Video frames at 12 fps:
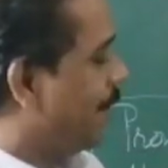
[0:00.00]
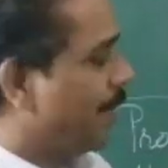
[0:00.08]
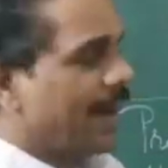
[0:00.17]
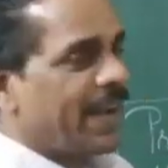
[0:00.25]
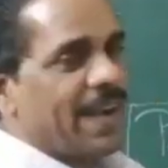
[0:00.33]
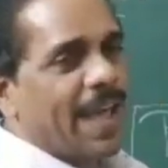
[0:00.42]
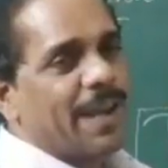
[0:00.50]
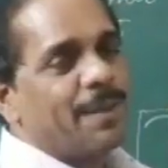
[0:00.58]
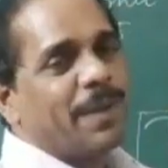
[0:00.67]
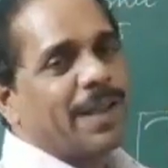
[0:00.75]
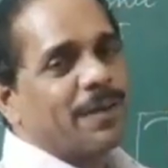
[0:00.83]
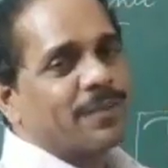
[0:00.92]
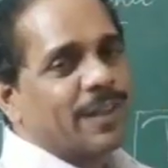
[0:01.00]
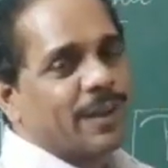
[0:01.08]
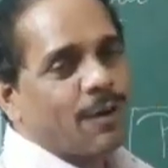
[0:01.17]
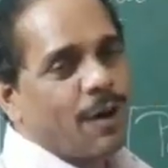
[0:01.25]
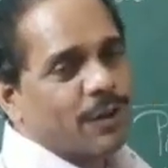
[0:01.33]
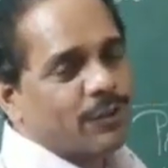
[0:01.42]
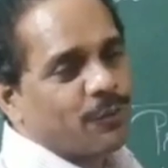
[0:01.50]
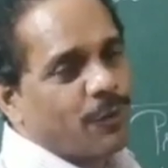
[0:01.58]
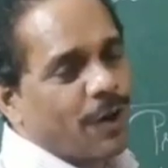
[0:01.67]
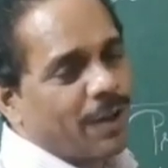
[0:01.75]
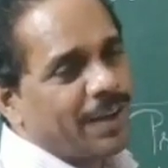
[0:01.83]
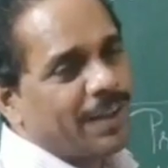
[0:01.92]
Ferdinand becomes a cause
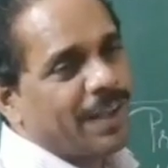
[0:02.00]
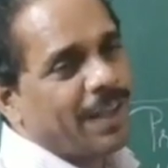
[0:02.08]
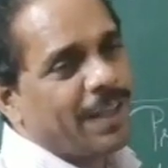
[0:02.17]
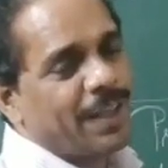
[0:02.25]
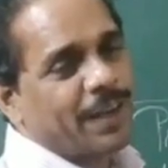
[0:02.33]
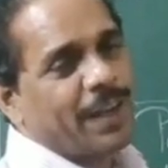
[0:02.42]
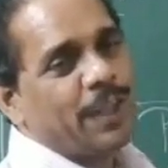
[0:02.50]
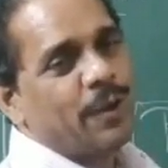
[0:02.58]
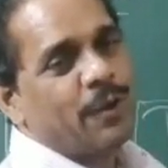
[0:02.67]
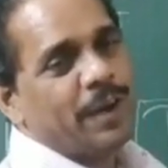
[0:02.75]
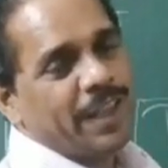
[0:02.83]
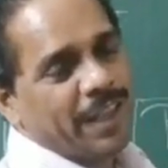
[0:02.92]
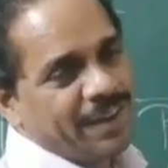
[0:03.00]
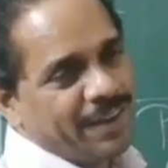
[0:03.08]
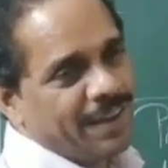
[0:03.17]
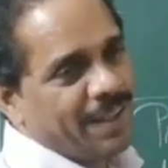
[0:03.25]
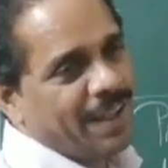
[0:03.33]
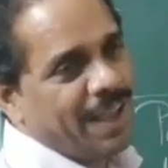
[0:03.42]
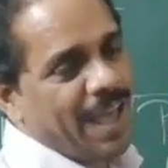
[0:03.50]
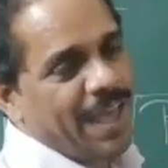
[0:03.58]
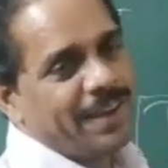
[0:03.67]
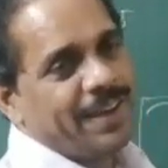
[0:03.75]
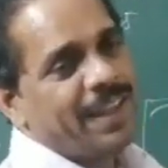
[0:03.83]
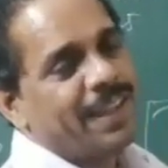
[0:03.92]
for reunion
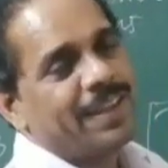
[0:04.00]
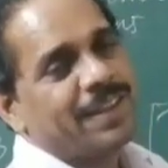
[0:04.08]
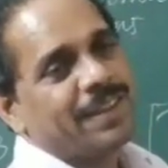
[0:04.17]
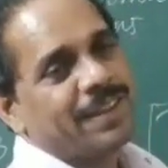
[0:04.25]
and